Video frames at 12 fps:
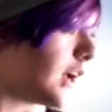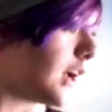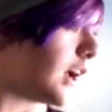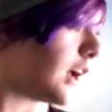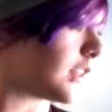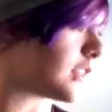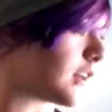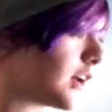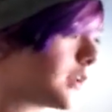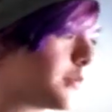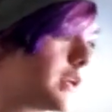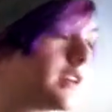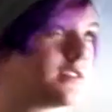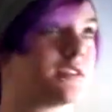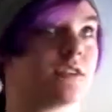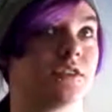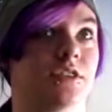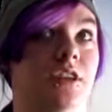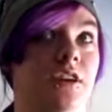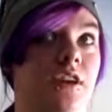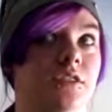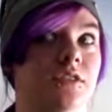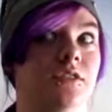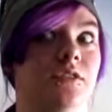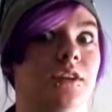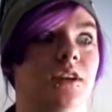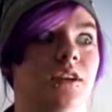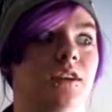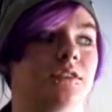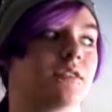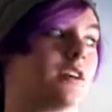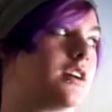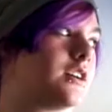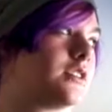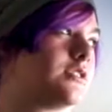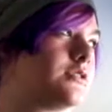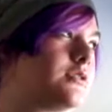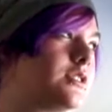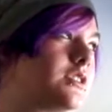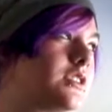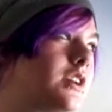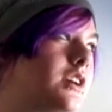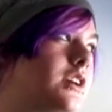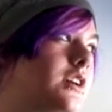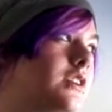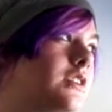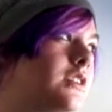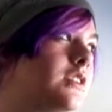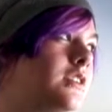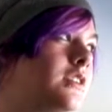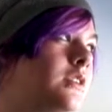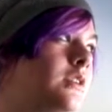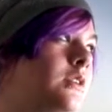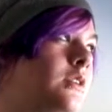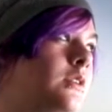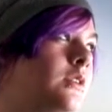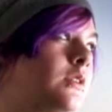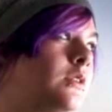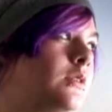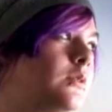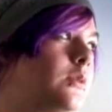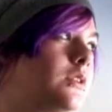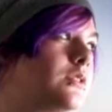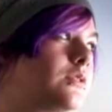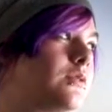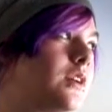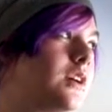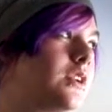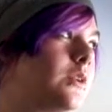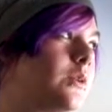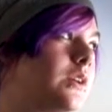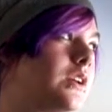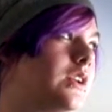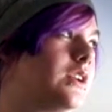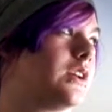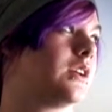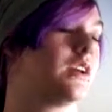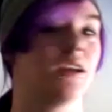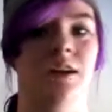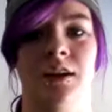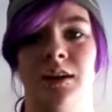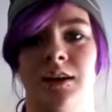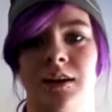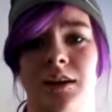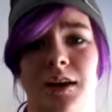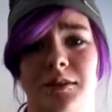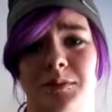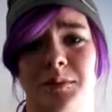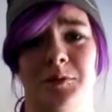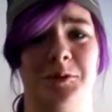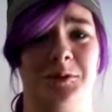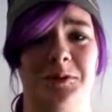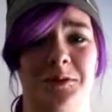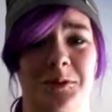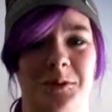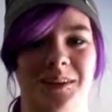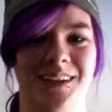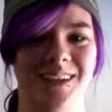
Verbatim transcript: I thought because I saw Shane Dawson doing it, and I saw Trisha, what's her fuck doing it, I just want to be cool too.